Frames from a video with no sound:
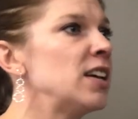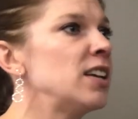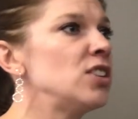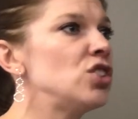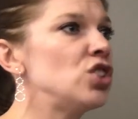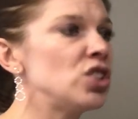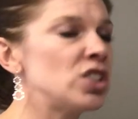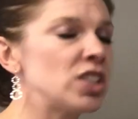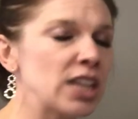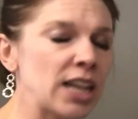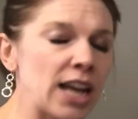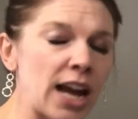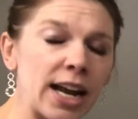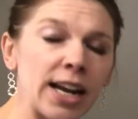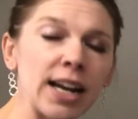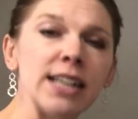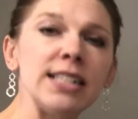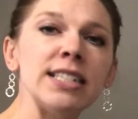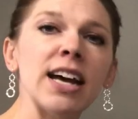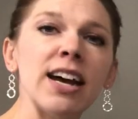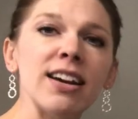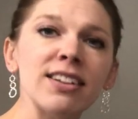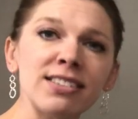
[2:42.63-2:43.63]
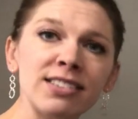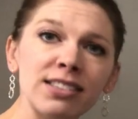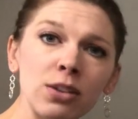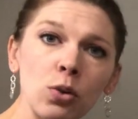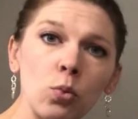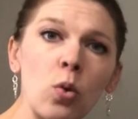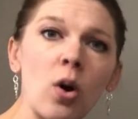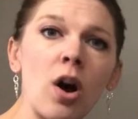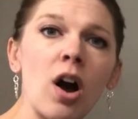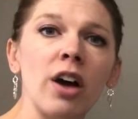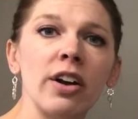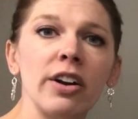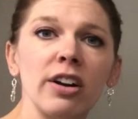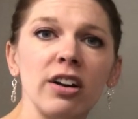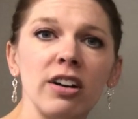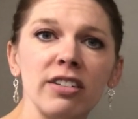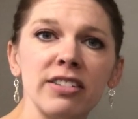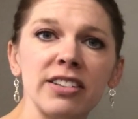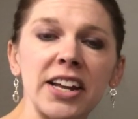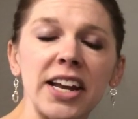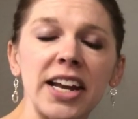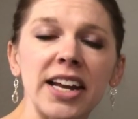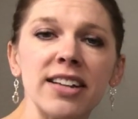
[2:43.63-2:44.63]
just to kind of test the
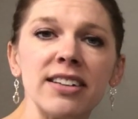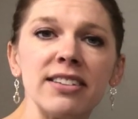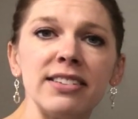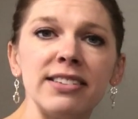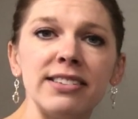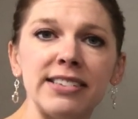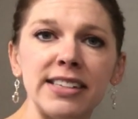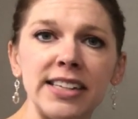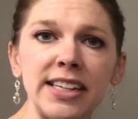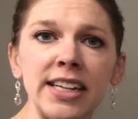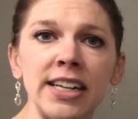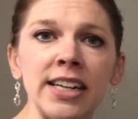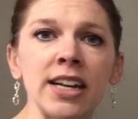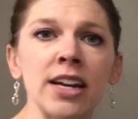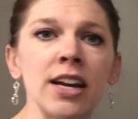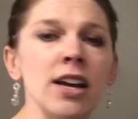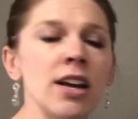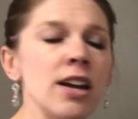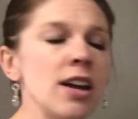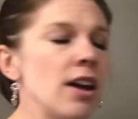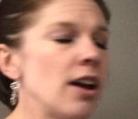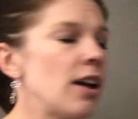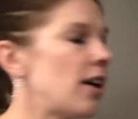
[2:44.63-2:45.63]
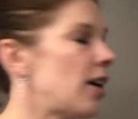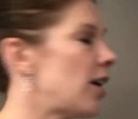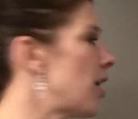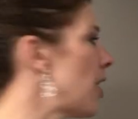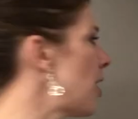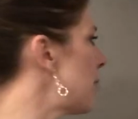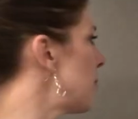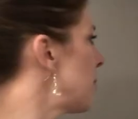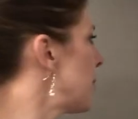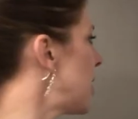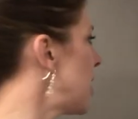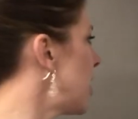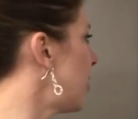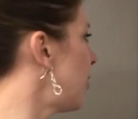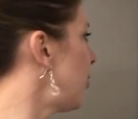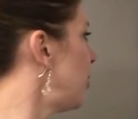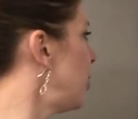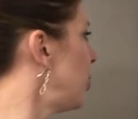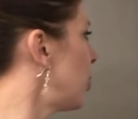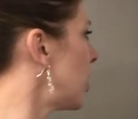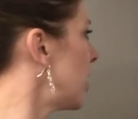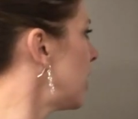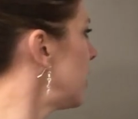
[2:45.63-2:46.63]
waters and see if
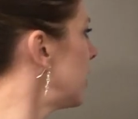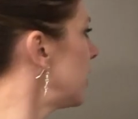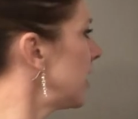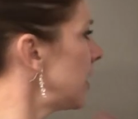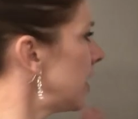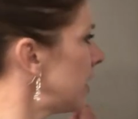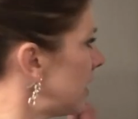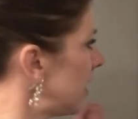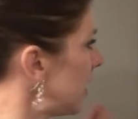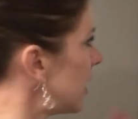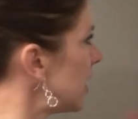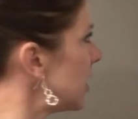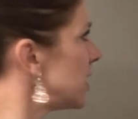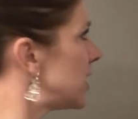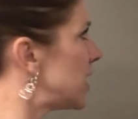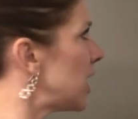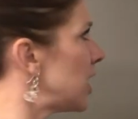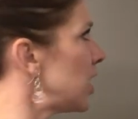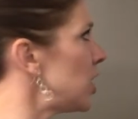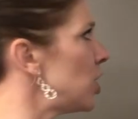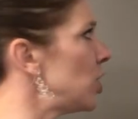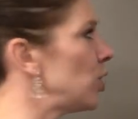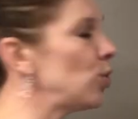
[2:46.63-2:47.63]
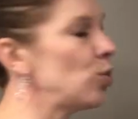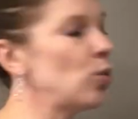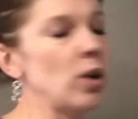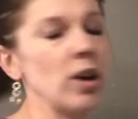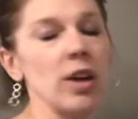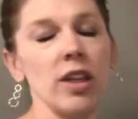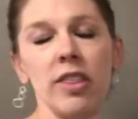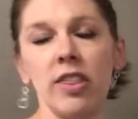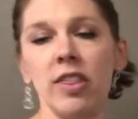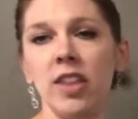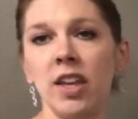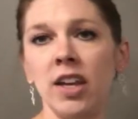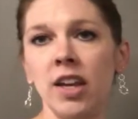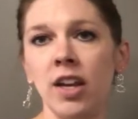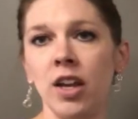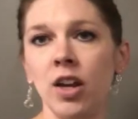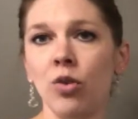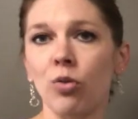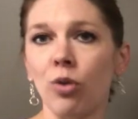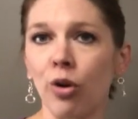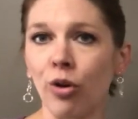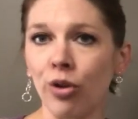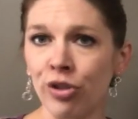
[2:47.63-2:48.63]
you can continue the
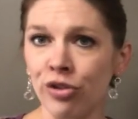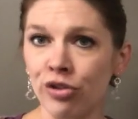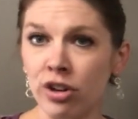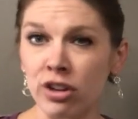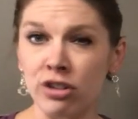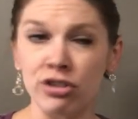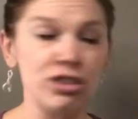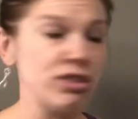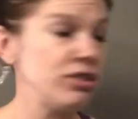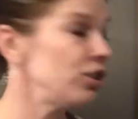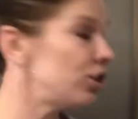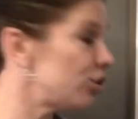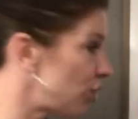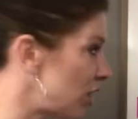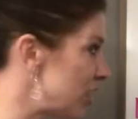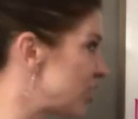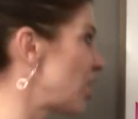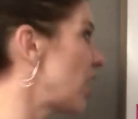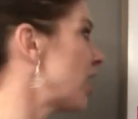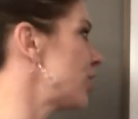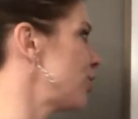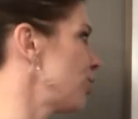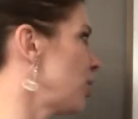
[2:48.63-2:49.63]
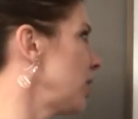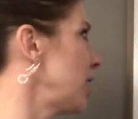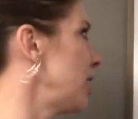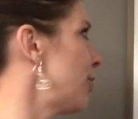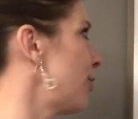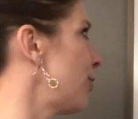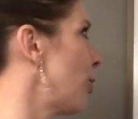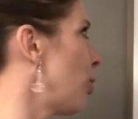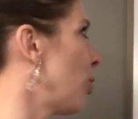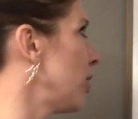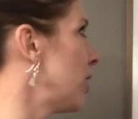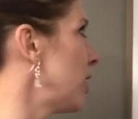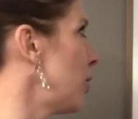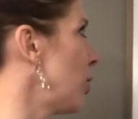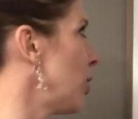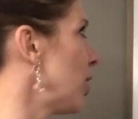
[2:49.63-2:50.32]
growth trajectory for the